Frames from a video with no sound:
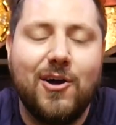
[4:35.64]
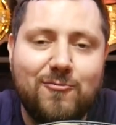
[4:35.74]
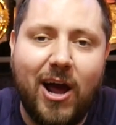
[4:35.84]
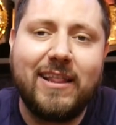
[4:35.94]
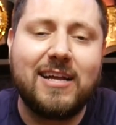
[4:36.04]

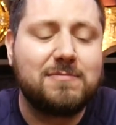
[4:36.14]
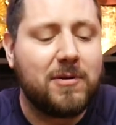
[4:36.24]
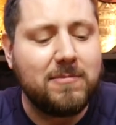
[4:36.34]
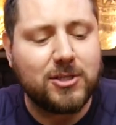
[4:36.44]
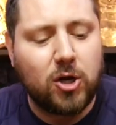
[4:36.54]
right, that's
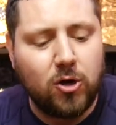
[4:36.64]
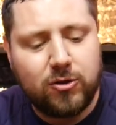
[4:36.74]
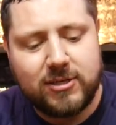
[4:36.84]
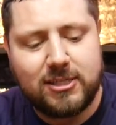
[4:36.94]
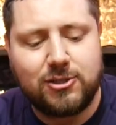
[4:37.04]
pretty much all
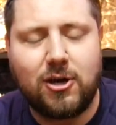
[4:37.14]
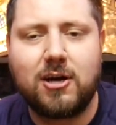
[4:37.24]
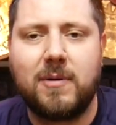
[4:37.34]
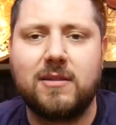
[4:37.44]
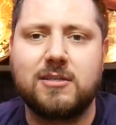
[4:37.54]
there is to
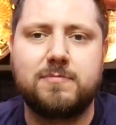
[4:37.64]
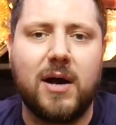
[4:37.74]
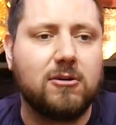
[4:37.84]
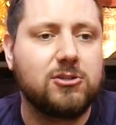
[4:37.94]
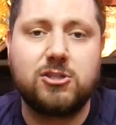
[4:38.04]
talk about this
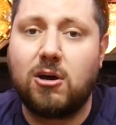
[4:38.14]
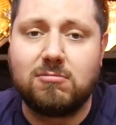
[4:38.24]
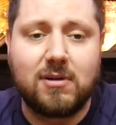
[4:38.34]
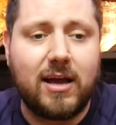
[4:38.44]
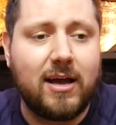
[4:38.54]
belt.
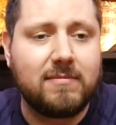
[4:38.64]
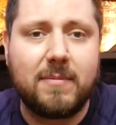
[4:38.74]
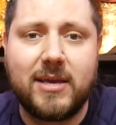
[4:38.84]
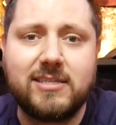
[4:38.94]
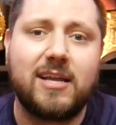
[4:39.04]
So,
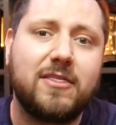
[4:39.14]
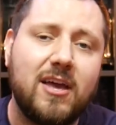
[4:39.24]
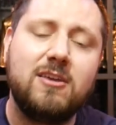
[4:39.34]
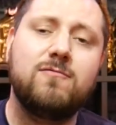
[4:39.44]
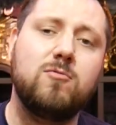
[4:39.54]
that being said,
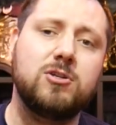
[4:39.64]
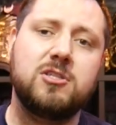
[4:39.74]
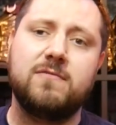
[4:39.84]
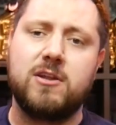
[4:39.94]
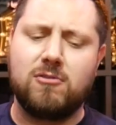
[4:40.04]
thank you for
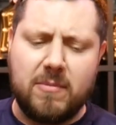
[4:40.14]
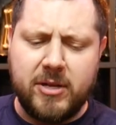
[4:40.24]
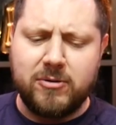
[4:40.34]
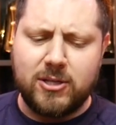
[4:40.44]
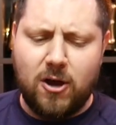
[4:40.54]
watching the video. Let me
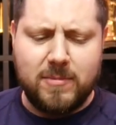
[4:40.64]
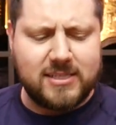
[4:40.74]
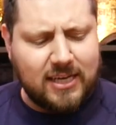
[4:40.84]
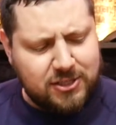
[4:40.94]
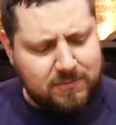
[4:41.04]
know in the comment
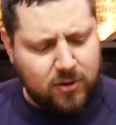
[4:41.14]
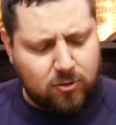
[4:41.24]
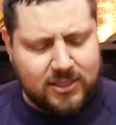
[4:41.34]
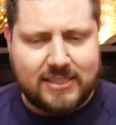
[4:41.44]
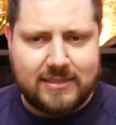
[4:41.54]
section
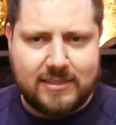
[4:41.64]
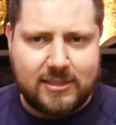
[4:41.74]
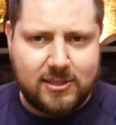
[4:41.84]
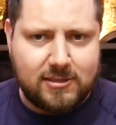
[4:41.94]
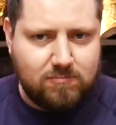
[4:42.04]
below,
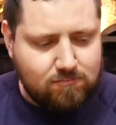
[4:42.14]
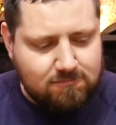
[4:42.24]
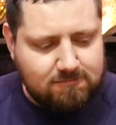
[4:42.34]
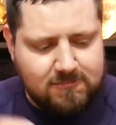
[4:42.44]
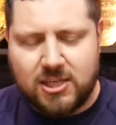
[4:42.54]

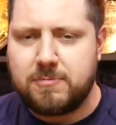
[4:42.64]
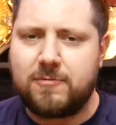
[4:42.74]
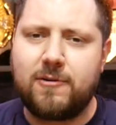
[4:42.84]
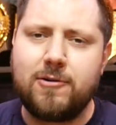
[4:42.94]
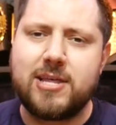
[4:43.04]
did you
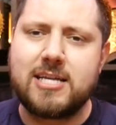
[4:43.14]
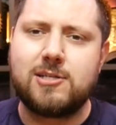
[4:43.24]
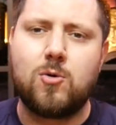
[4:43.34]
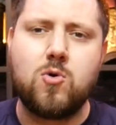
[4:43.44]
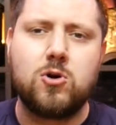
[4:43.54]
prefer
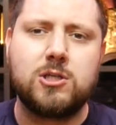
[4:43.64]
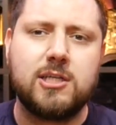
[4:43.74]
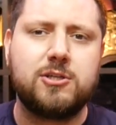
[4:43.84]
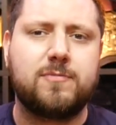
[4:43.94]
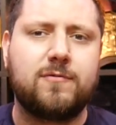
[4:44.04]
this or
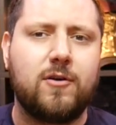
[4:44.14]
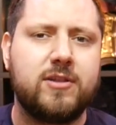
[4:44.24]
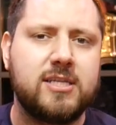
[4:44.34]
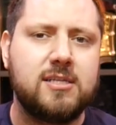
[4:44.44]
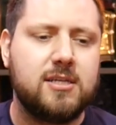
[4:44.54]
did you prefer
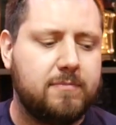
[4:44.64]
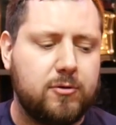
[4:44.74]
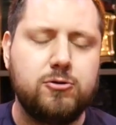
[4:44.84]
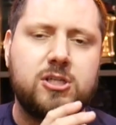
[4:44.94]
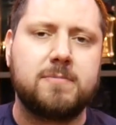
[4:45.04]
the
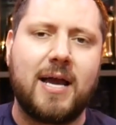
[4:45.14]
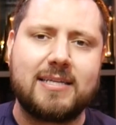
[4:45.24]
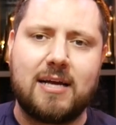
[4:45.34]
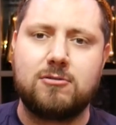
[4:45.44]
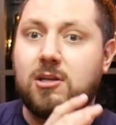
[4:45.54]
blue
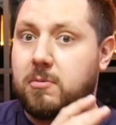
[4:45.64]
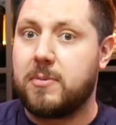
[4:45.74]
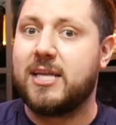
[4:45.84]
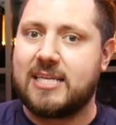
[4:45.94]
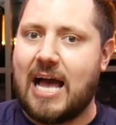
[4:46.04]
SmackDown
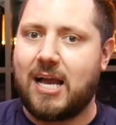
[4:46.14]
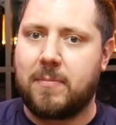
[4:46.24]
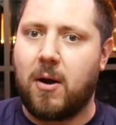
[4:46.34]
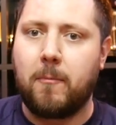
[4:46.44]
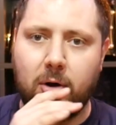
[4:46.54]
WWE tag
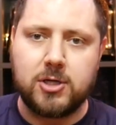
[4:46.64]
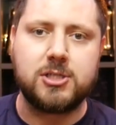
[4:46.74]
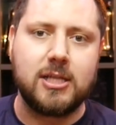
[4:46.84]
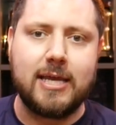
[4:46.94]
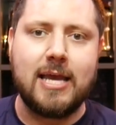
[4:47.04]
belt?
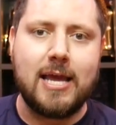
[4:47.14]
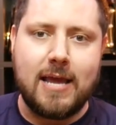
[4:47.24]
Personally,